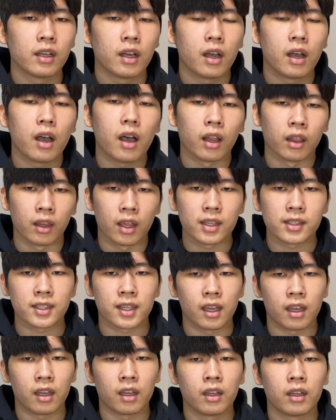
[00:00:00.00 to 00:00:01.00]

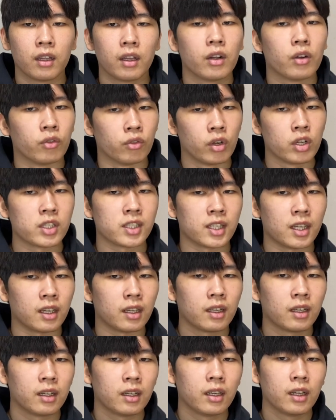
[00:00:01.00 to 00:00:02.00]
Alaska, Russia,
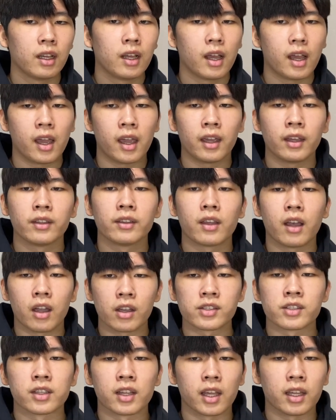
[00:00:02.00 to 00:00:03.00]
and
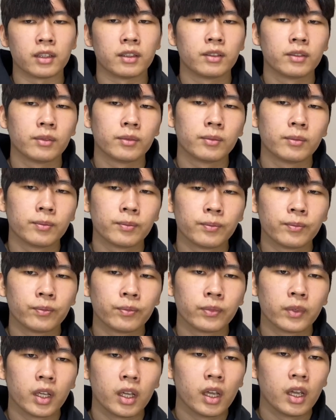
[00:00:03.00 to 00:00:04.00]
Iceland.
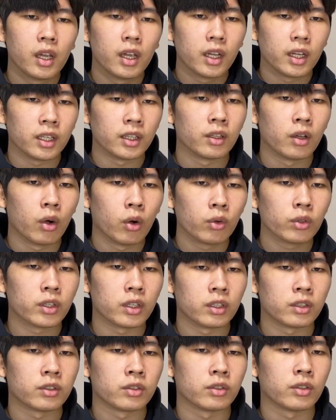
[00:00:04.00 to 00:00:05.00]
In order
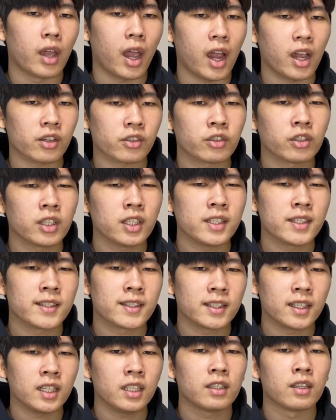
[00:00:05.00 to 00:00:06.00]
to actually
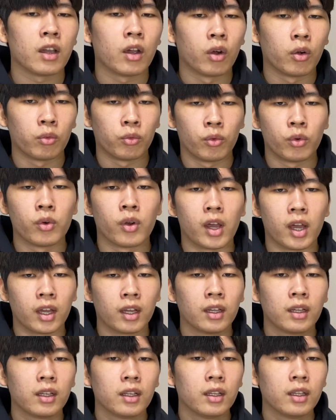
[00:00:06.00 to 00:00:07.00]
see the aurora,
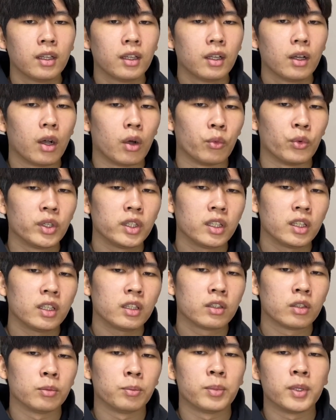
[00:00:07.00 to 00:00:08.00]
we need
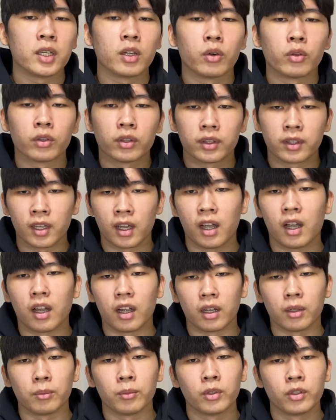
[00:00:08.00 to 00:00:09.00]
to be on time,
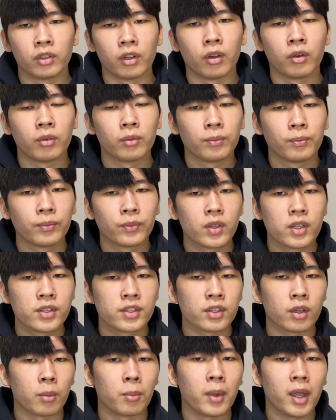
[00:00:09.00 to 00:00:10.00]
you know.
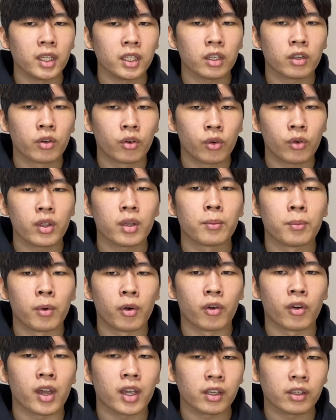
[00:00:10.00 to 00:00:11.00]
So many Korean
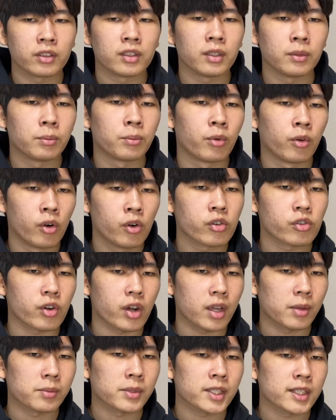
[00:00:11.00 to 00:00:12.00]
variety programs